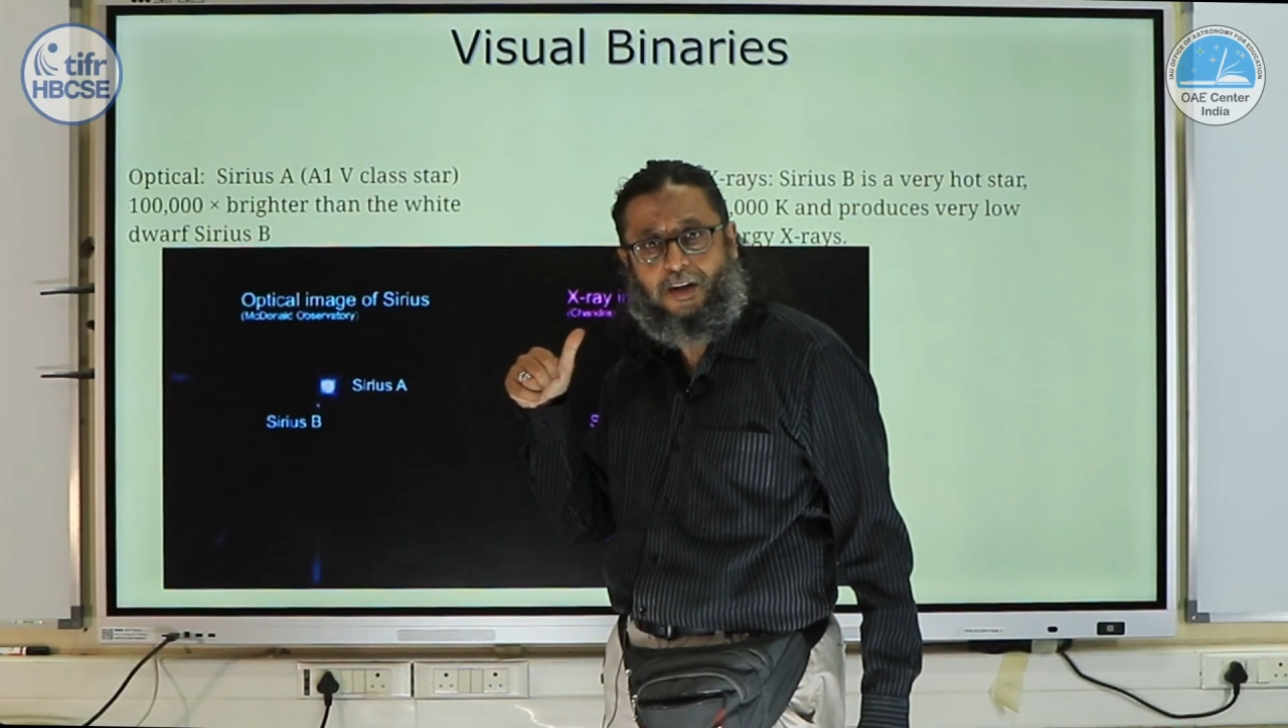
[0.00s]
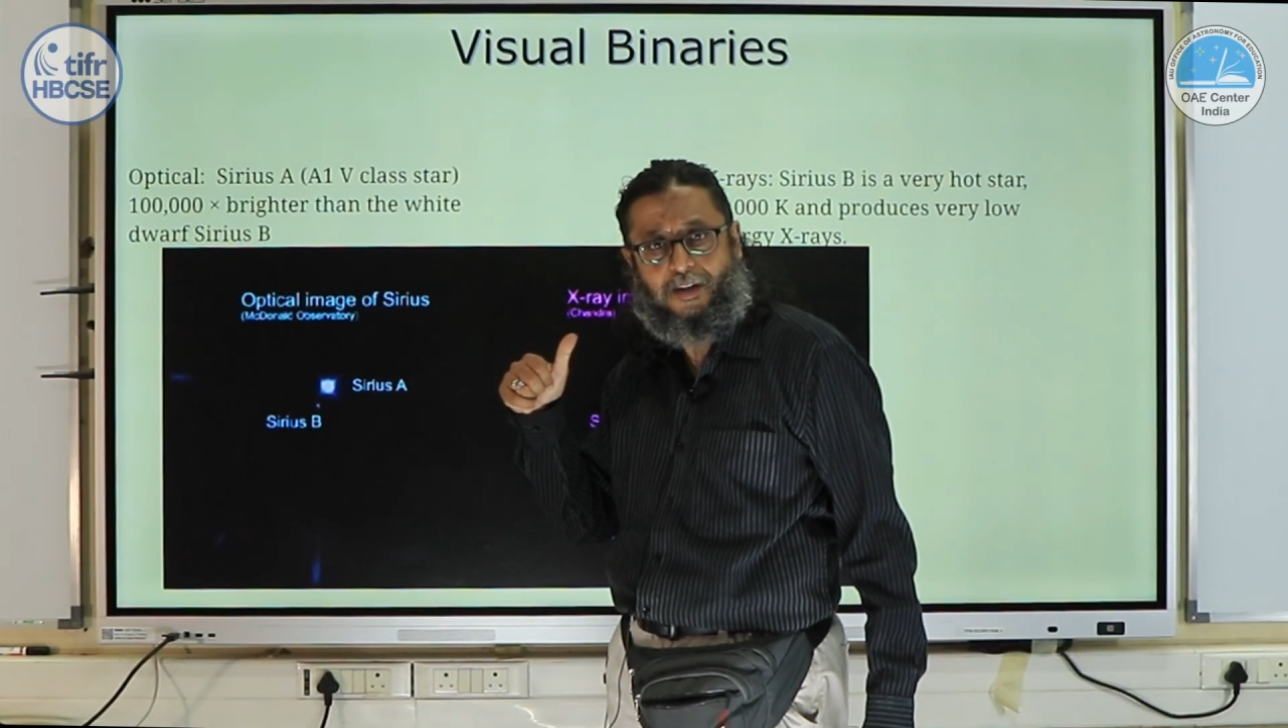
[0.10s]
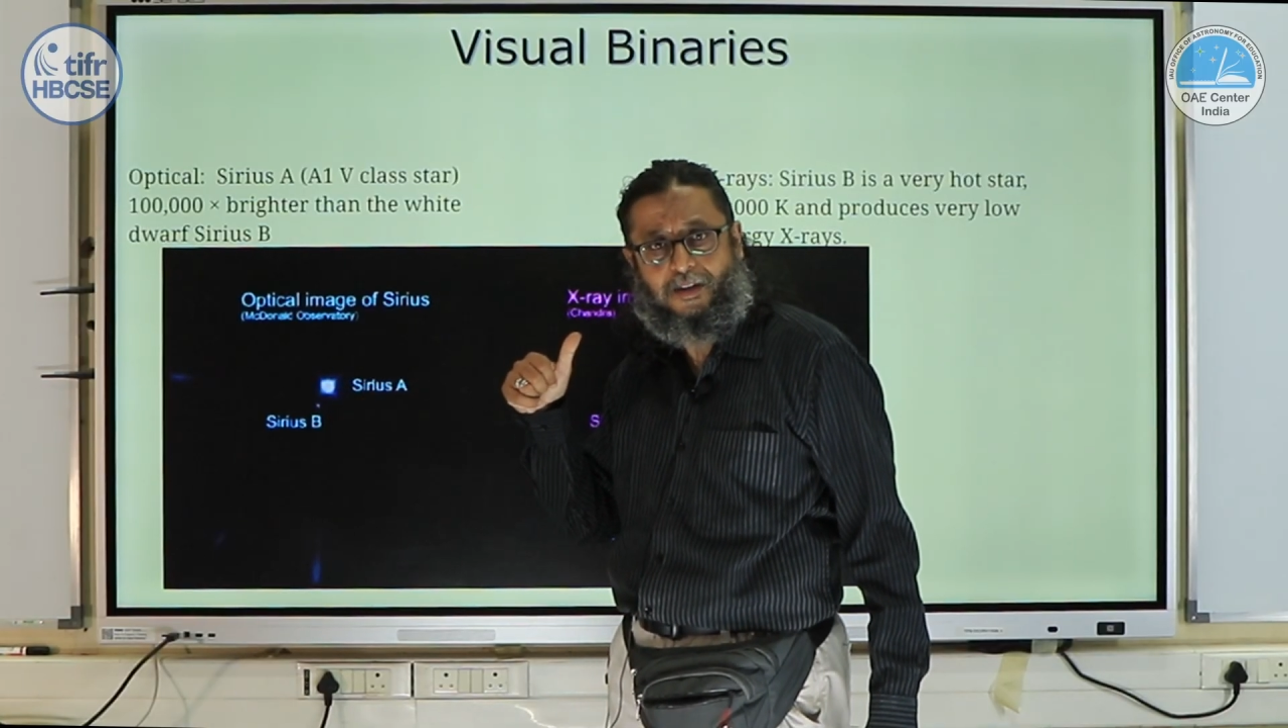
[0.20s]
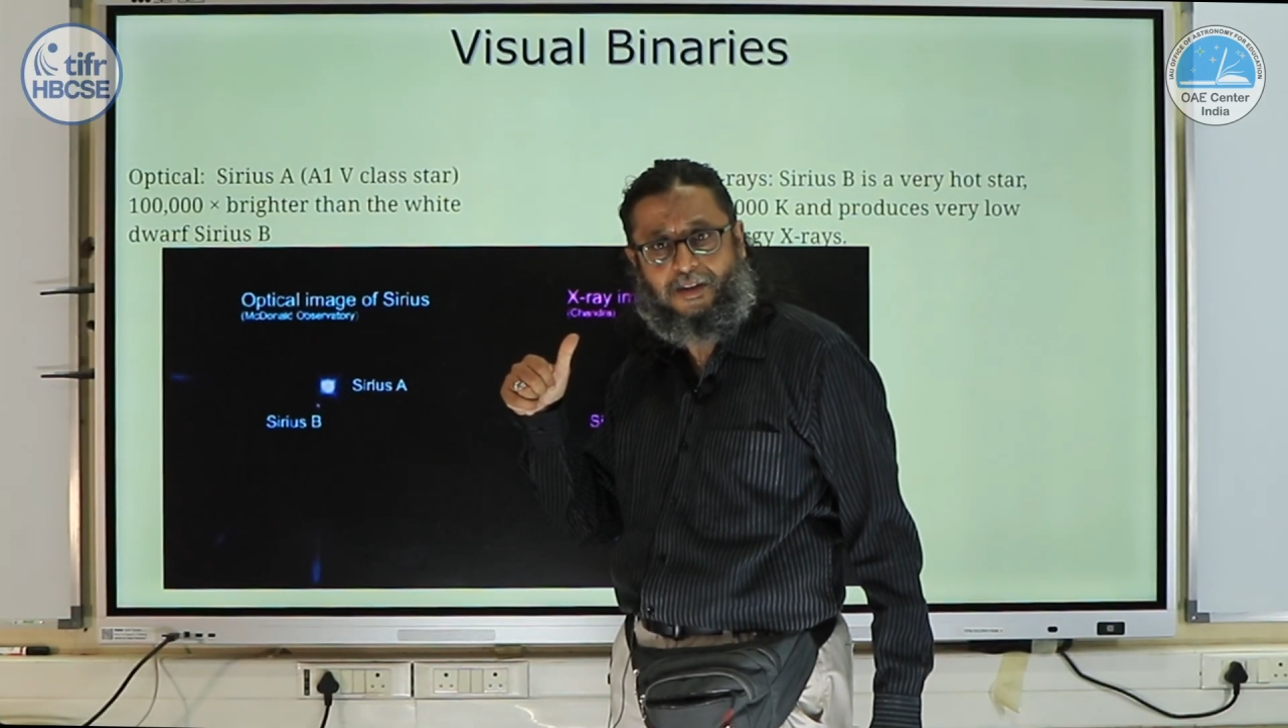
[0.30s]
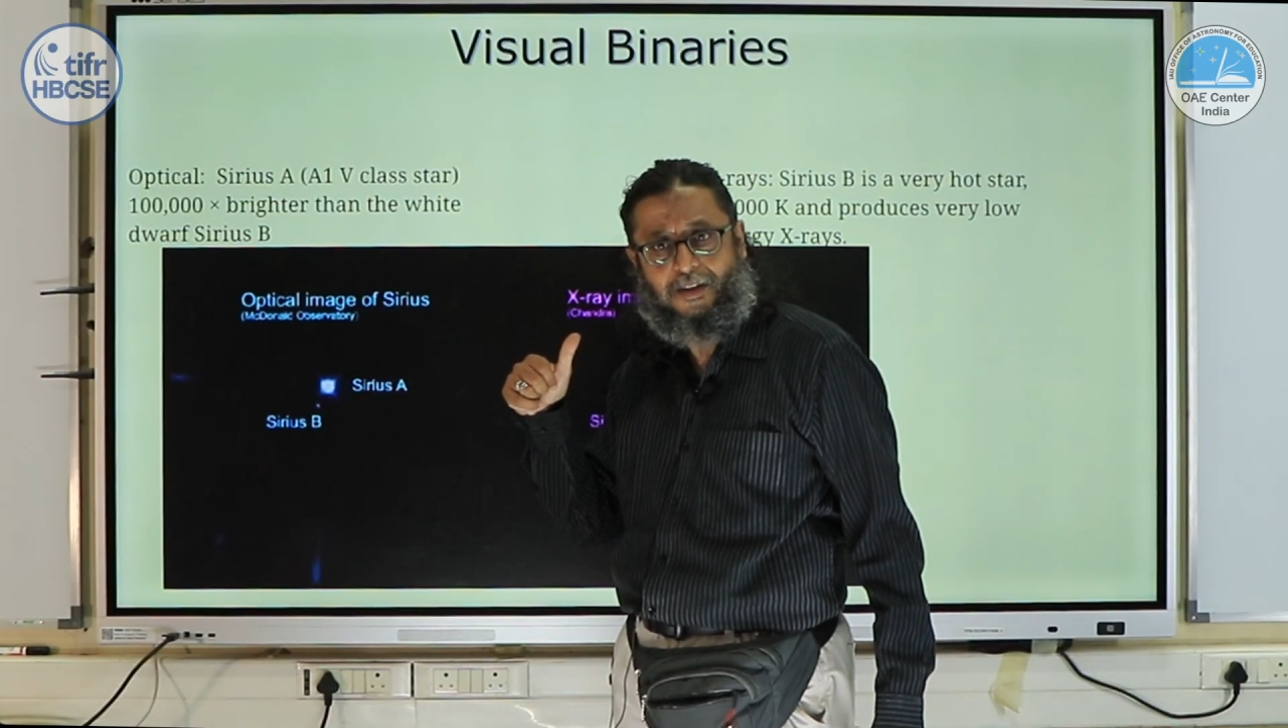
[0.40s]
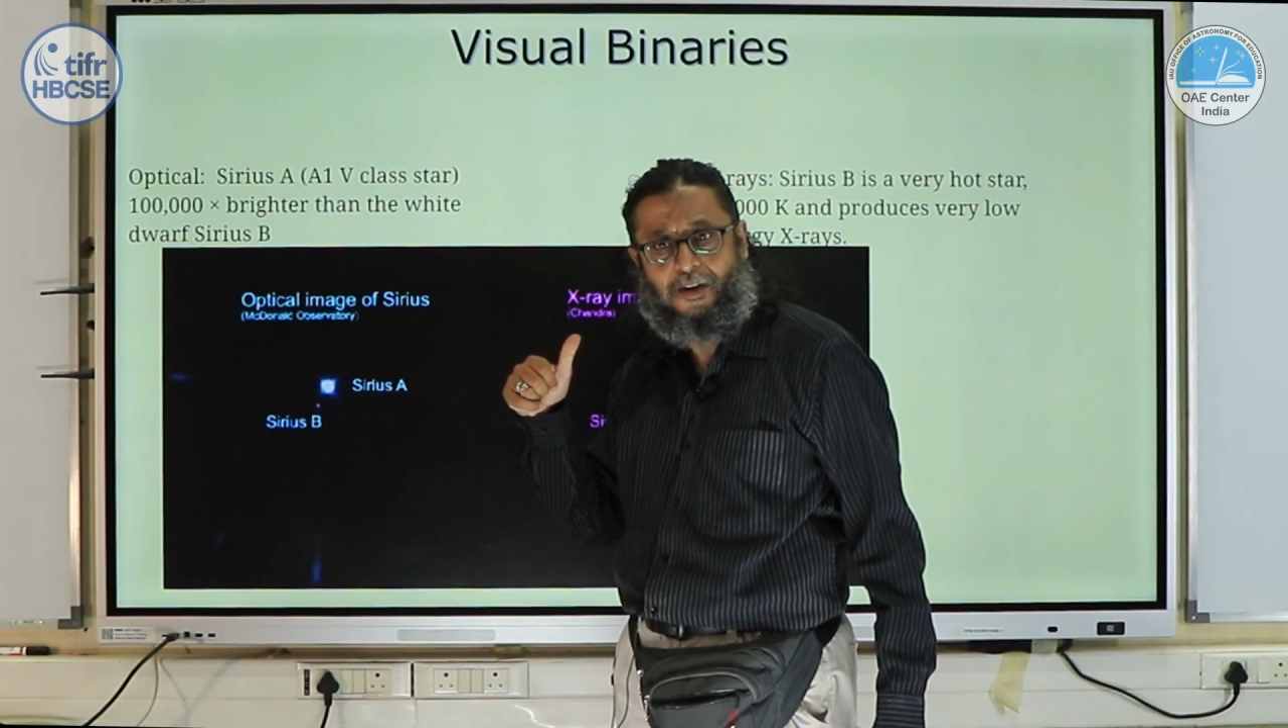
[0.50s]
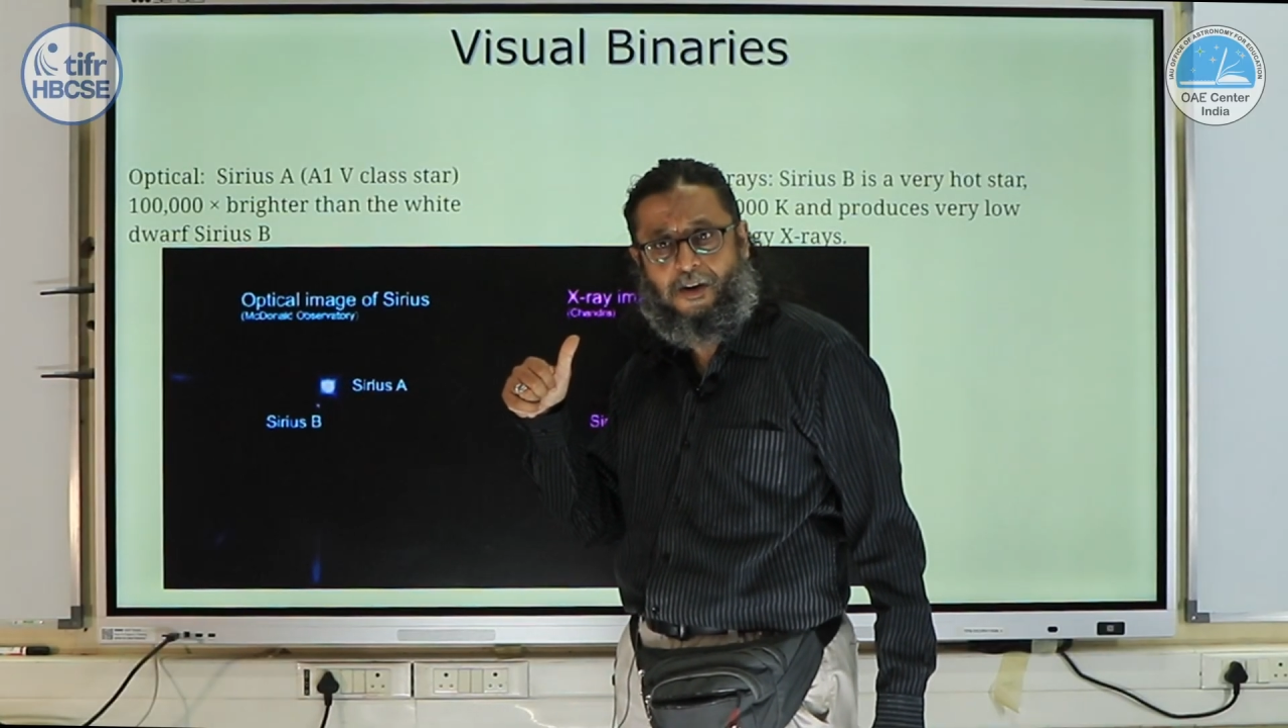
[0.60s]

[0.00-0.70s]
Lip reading: Earth